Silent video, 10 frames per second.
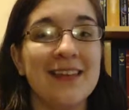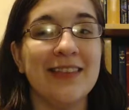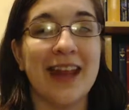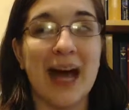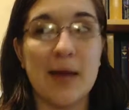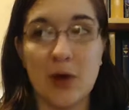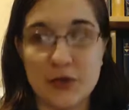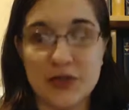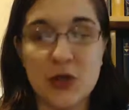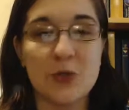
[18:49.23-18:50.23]
that I'm
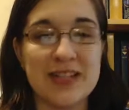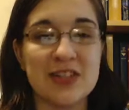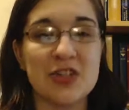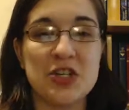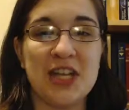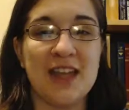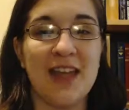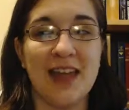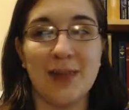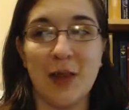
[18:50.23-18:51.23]
also
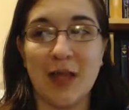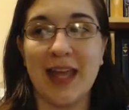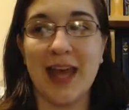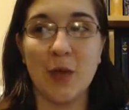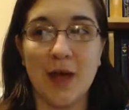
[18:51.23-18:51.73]
researching and looking at.